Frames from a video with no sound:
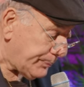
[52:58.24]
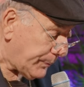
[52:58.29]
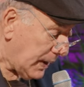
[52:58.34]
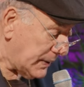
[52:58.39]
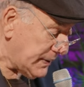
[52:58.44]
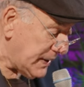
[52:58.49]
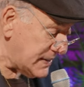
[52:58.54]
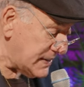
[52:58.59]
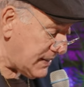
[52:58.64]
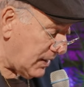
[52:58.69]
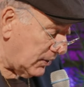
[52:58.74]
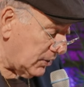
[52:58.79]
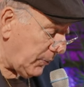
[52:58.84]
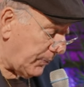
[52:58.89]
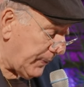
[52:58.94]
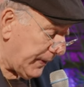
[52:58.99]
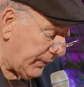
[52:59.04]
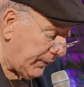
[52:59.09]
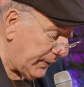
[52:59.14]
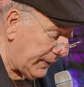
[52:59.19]
They start
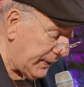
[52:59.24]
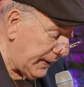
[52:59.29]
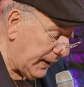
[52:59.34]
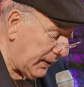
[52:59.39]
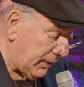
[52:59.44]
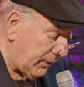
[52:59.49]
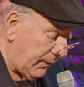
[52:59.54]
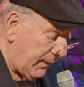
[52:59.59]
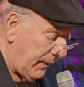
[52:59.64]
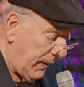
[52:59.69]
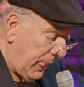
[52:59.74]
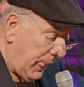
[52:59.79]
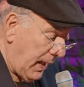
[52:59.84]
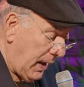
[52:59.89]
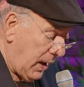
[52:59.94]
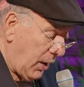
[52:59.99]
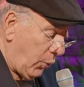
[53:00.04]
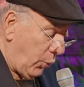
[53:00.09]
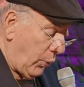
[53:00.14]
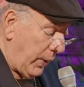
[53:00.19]
appearing there
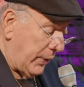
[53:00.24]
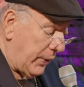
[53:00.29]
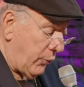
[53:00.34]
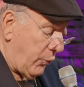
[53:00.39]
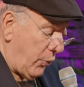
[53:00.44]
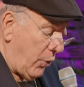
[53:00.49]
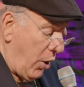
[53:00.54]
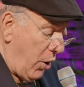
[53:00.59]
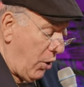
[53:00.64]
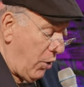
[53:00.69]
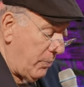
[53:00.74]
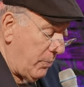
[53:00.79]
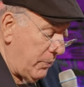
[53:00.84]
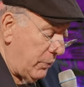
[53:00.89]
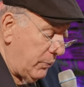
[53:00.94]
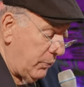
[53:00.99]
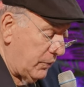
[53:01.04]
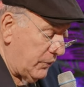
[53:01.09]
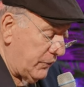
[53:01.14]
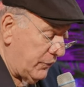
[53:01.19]
when Rome
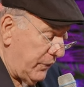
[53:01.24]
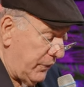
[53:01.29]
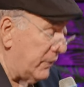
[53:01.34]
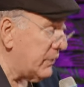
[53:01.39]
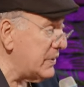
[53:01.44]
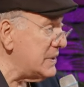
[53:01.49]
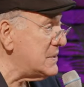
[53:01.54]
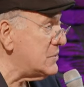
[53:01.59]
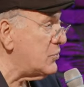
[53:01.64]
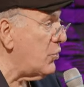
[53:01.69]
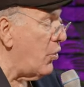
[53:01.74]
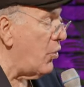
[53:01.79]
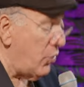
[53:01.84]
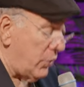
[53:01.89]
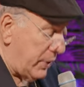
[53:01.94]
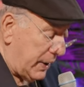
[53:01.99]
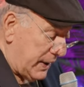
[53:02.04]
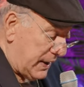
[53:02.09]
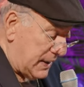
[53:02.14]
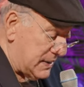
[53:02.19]
was very strong
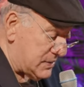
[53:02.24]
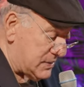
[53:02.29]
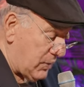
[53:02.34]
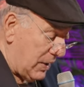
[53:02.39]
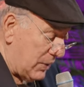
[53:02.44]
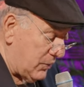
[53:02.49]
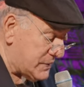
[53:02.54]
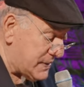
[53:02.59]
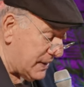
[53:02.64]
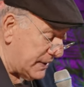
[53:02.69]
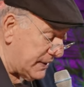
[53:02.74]
and Israel was in